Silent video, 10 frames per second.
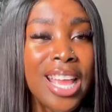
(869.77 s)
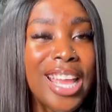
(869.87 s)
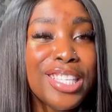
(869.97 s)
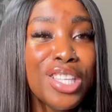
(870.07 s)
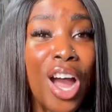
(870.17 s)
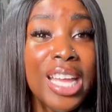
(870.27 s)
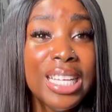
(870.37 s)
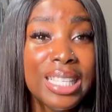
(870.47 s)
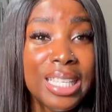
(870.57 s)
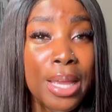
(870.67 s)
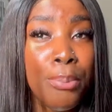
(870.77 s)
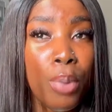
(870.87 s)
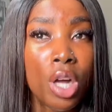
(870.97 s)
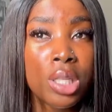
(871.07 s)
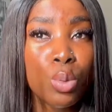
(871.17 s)
It's not easy,
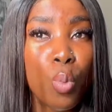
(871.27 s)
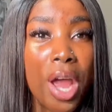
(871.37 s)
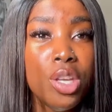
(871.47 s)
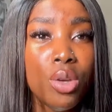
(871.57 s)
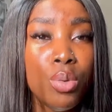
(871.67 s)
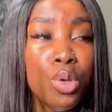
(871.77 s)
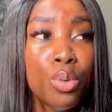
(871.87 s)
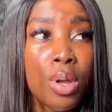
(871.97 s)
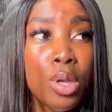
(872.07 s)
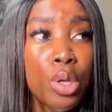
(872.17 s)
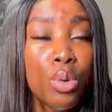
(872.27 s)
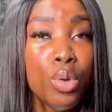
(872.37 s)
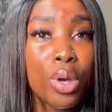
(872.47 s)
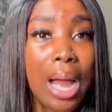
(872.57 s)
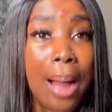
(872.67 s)
but when
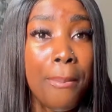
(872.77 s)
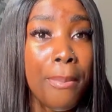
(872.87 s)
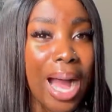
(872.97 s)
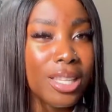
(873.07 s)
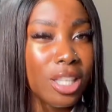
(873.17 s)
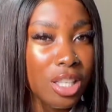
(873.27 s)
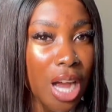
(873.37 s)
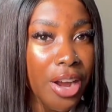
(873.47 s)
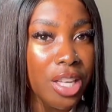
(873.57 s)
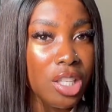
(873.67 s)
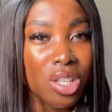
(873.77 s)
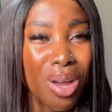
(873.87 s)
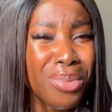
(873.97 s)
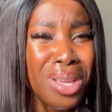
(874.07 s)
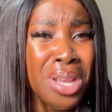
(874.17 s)
you can master it to
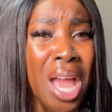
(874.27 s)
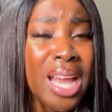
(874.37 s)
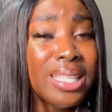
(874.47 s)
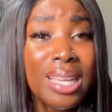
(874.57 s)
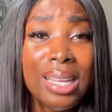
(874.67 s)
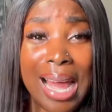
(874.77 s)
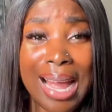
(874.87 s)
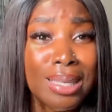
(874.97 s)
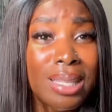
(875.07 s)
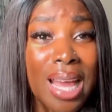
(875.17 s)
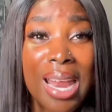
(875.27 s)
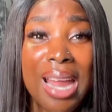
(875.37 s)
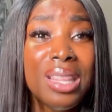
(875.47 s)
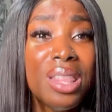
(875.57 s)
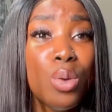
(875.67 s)
something. See, like I said,
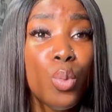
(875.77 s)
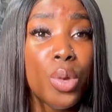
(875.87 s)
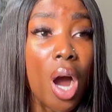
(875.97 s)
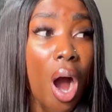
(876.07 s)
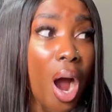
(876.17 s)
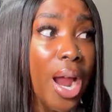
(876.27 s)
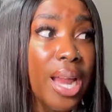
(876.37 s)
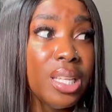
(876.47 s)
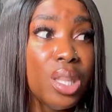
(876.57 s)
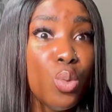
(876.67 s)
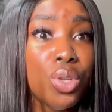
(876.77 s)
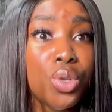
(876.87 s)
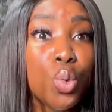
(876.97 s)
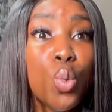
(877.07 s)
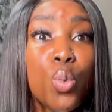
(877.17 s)
anything we are, anything we
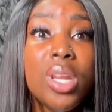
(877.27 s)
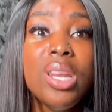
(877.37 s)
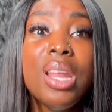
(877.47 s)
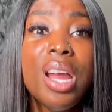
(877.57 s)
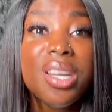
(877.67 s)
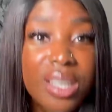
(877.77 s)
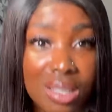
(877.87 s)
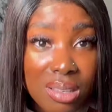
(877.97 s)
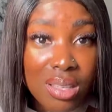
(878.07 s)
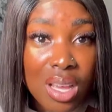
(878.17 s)
do, we learn it.